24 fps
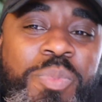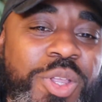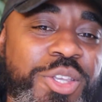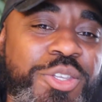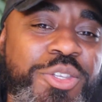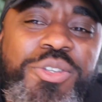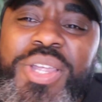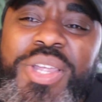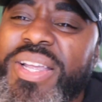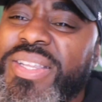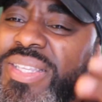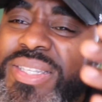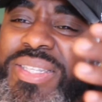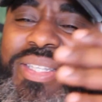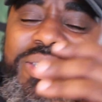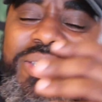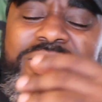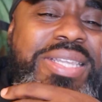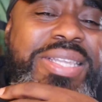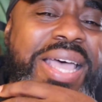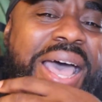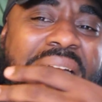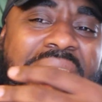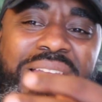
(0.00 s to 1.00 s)
So like this
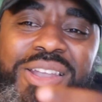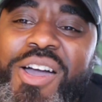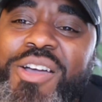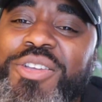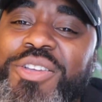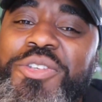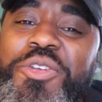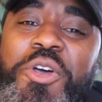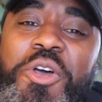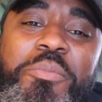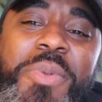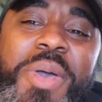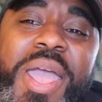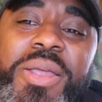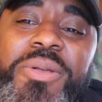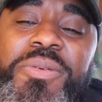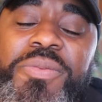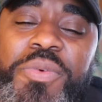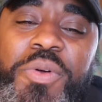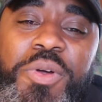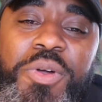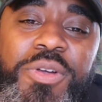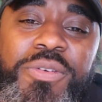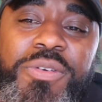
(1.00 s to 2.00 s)
dialogue is going back
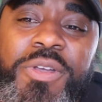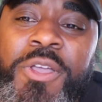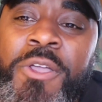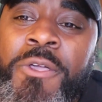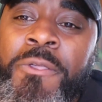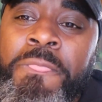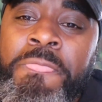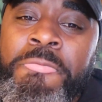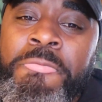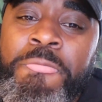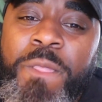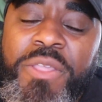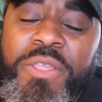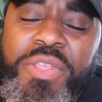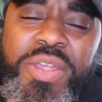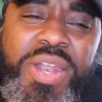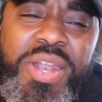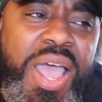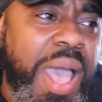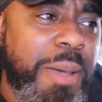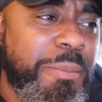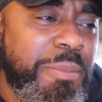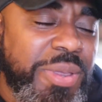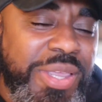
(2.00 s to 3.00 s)
and forth, and then
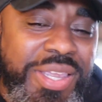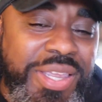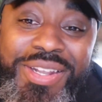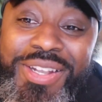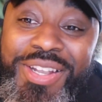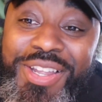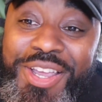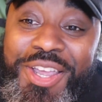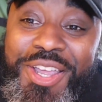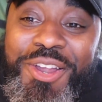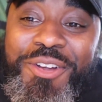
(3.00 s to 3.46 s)
I begin to look